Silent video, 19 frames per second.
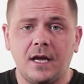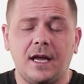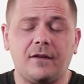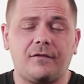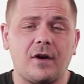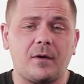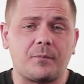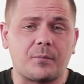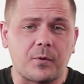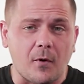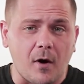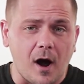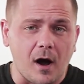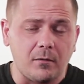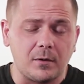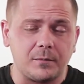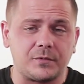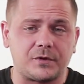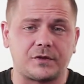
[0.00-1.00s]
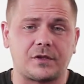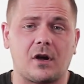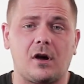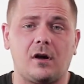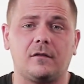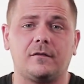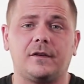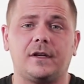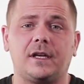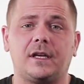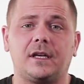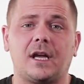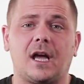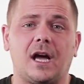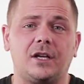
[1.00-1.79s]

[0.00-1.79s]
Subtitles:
If I'm problem solving